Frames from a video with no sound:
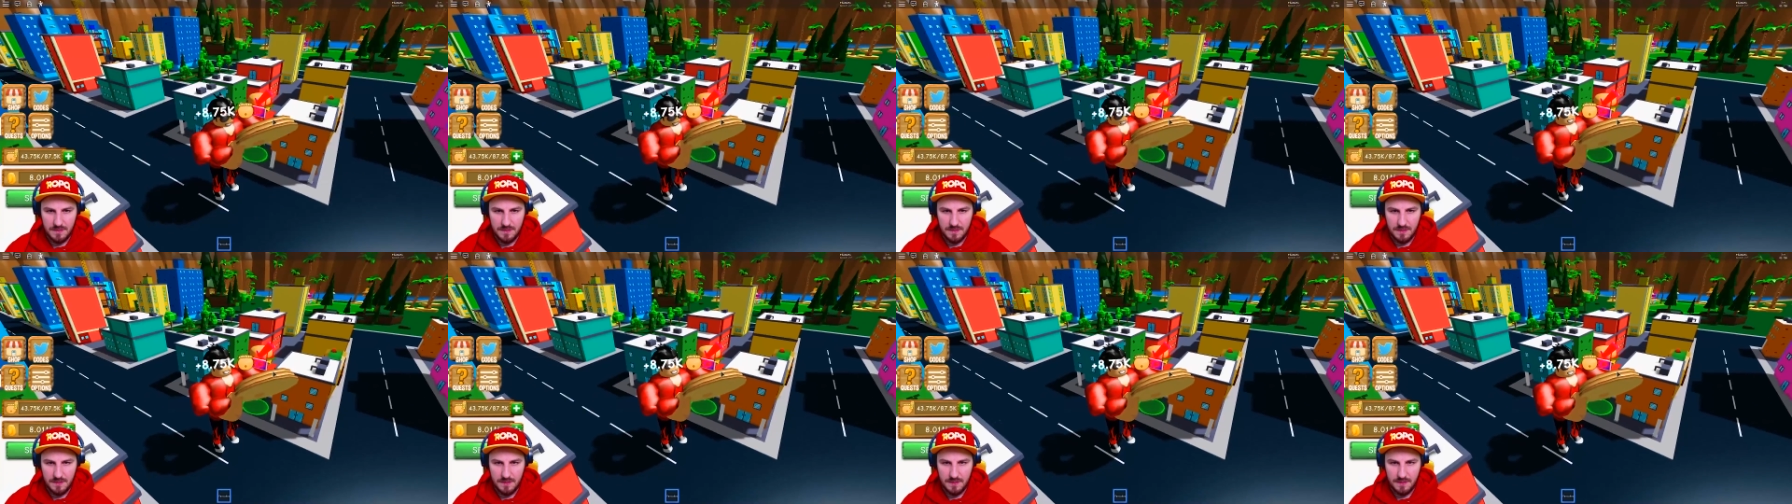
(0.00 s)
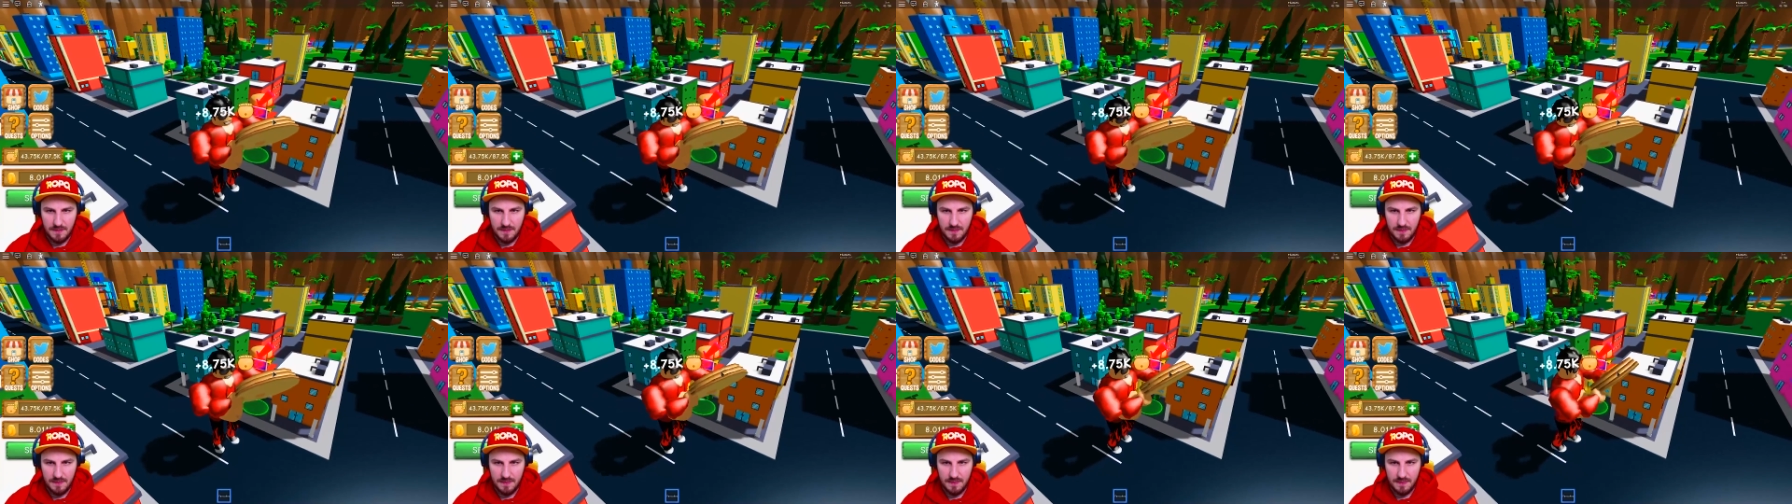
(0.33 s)
to eat
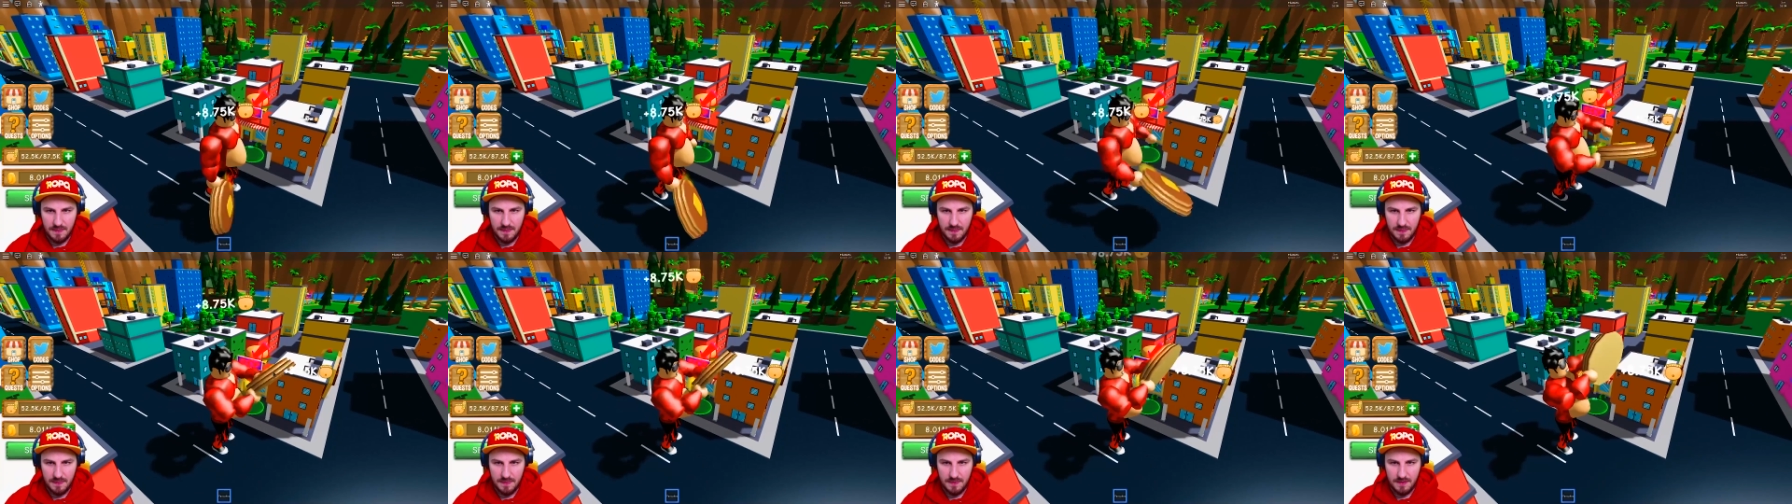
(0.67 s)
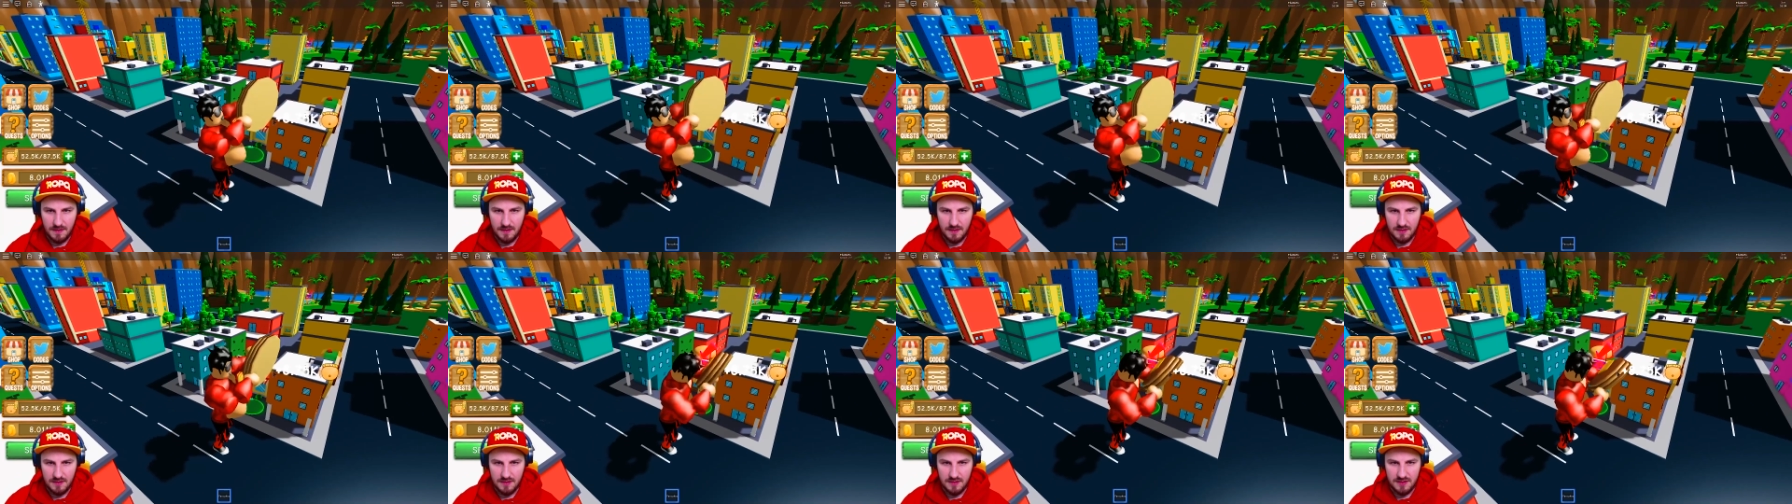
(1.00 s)
somebody.
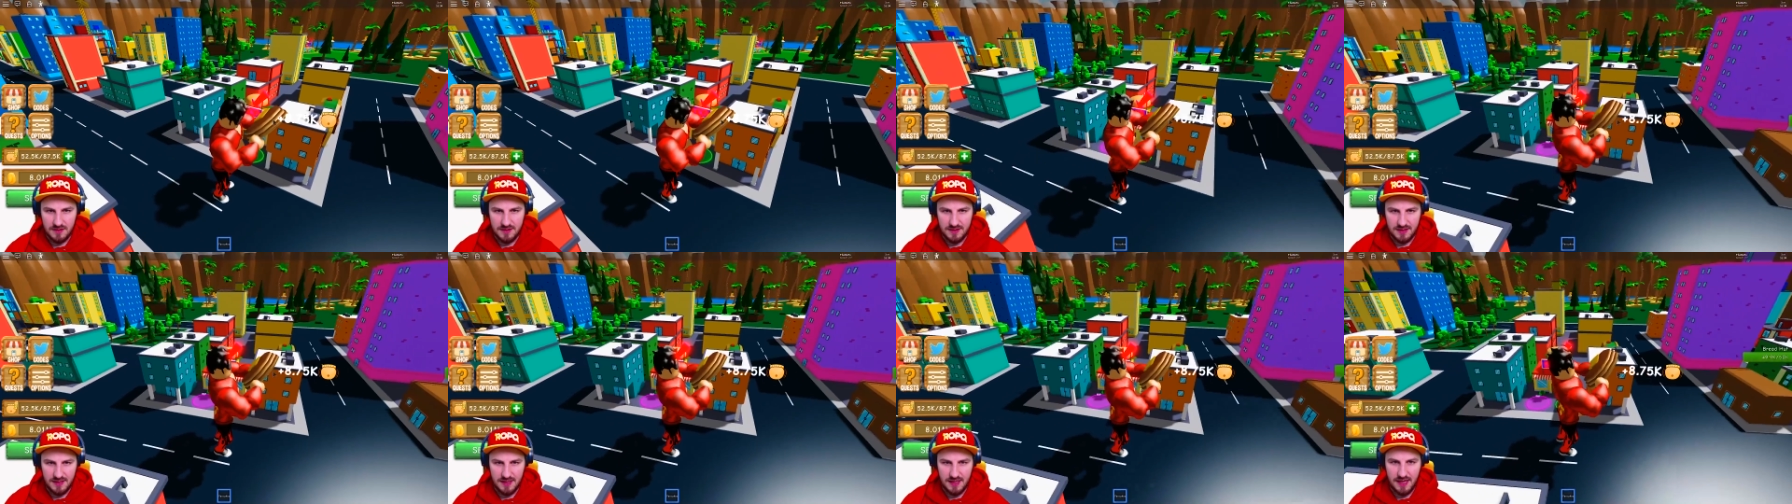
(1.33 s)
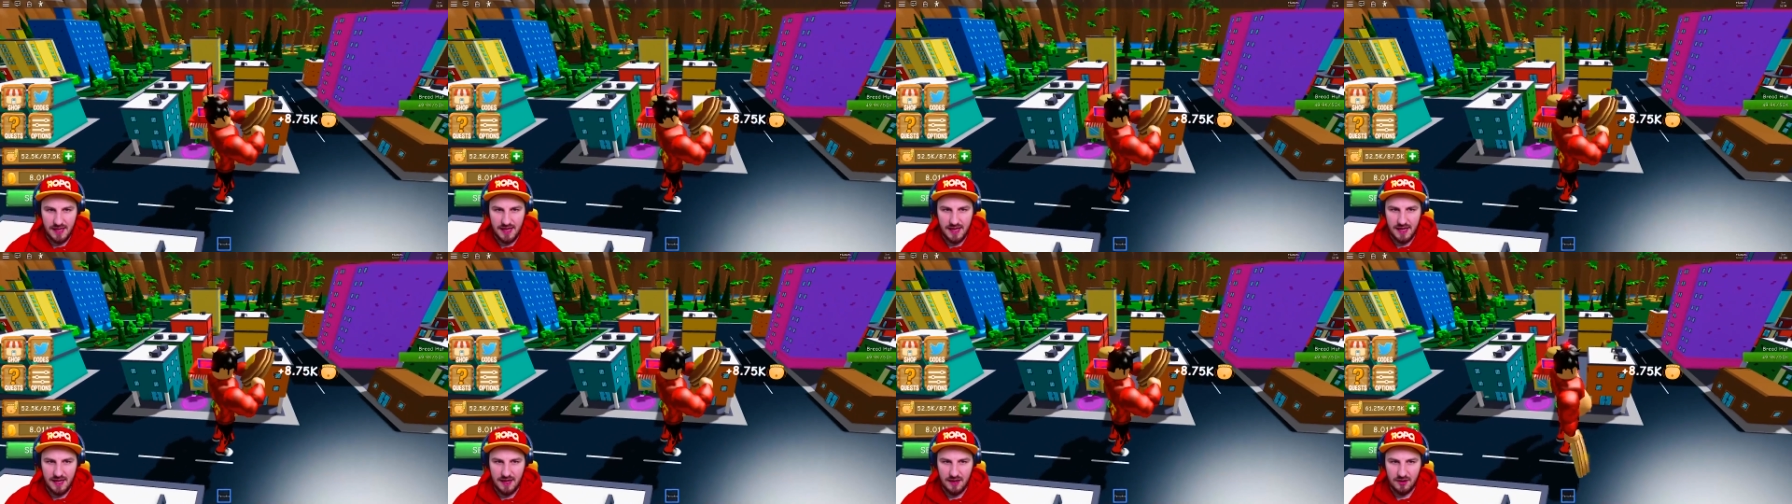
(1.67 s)

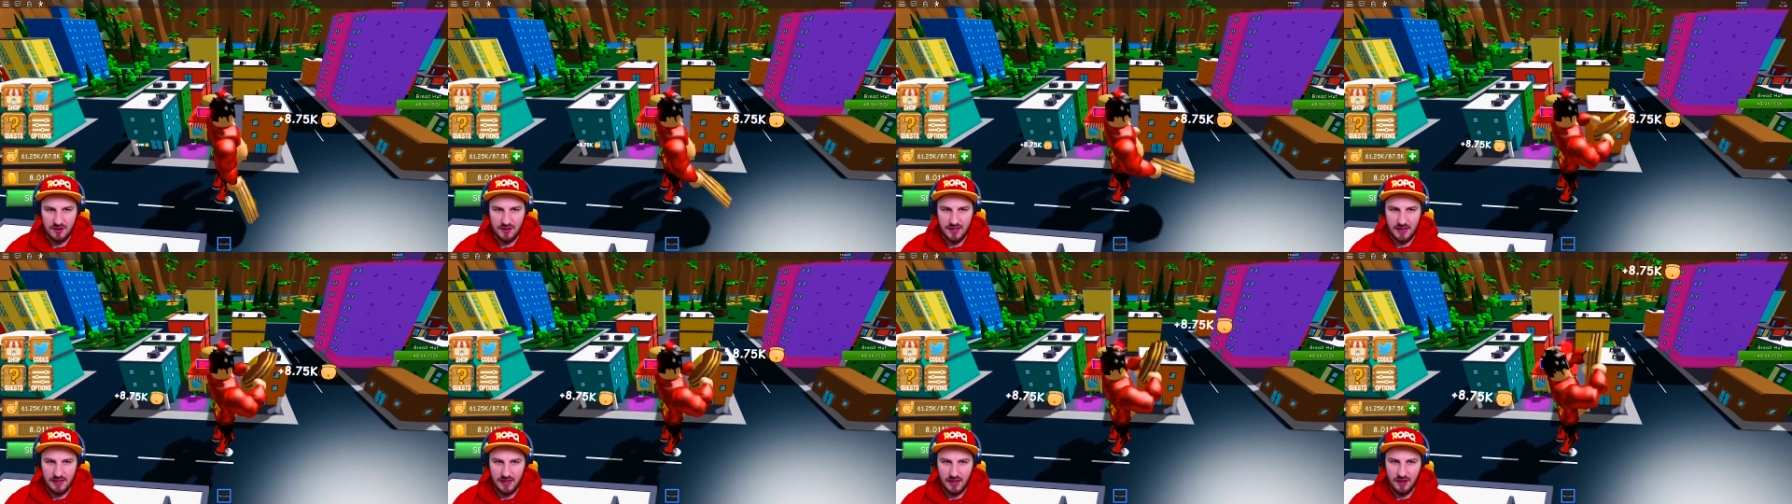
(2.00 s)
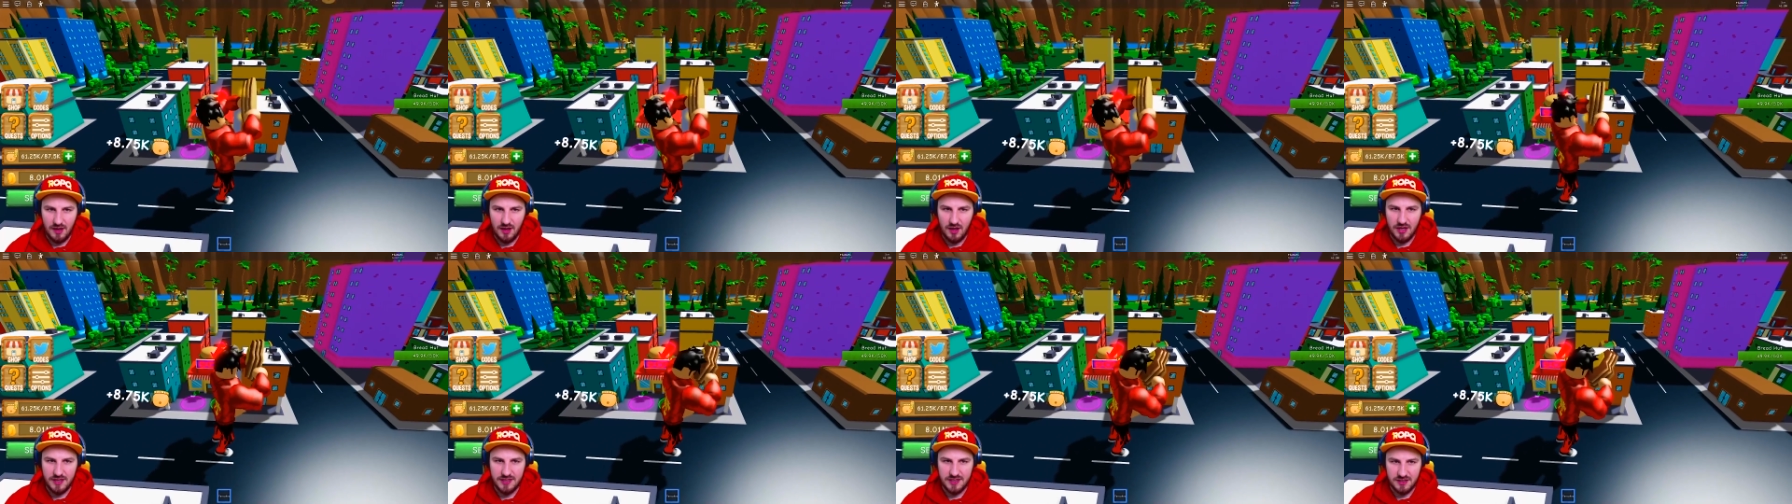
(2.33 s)
Yeah, okay.
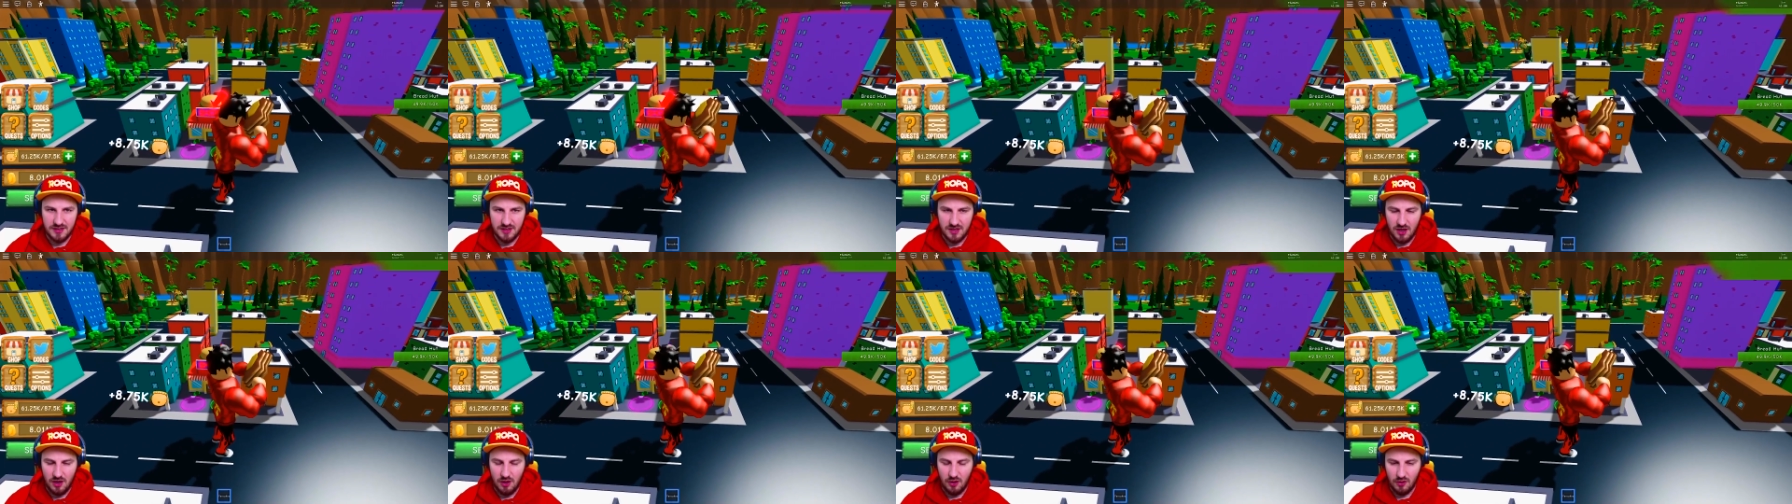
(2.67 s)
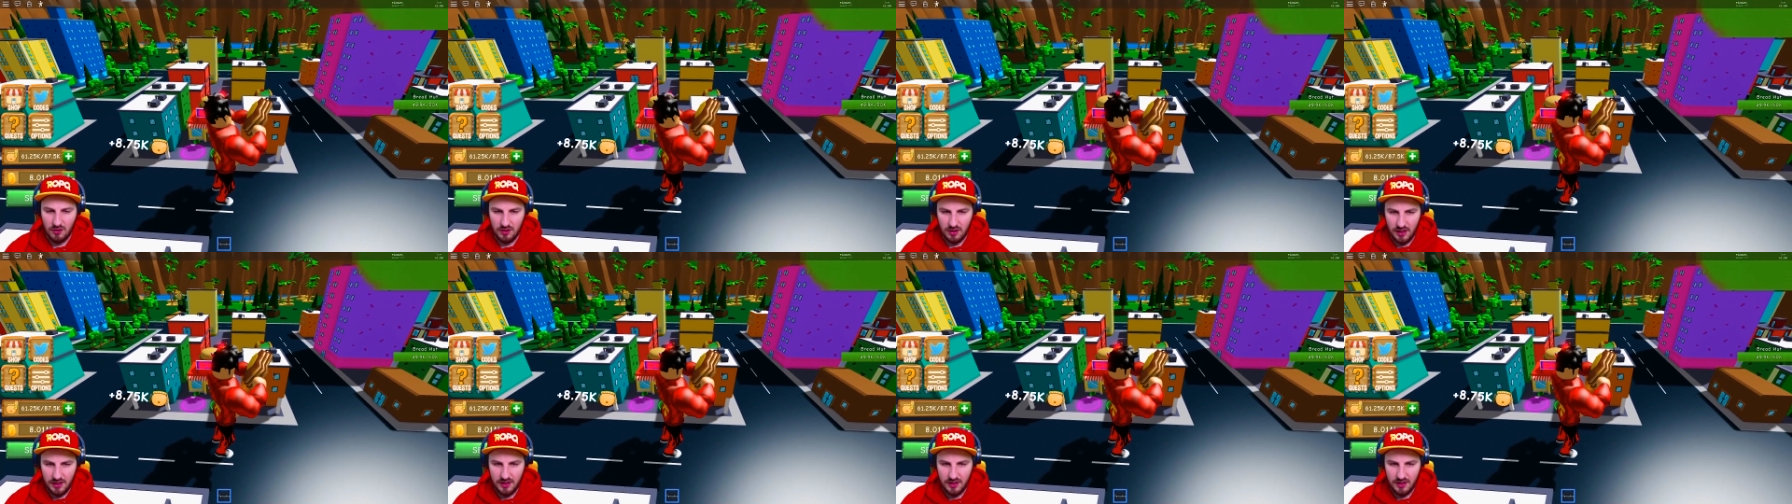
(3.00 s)
I like your goal.